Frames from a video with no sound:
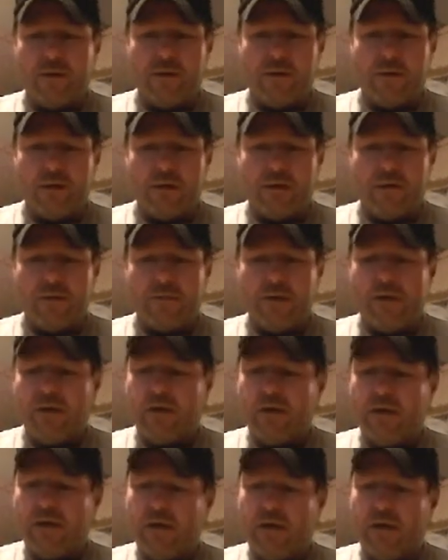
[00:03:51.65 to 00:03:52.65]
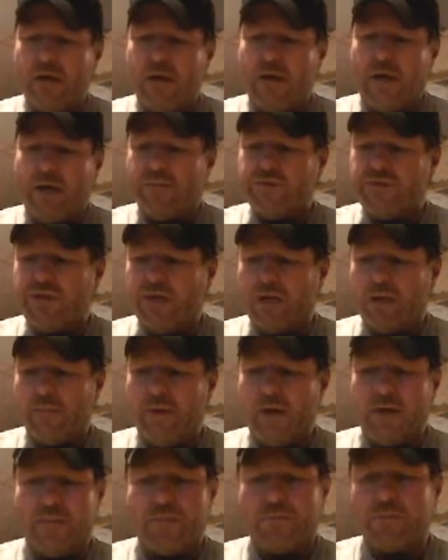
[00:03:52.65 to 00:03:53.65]
I was getting
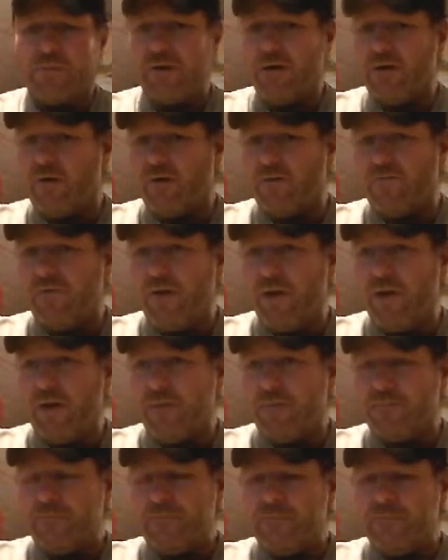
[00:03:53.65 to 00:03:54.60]
about 300 feet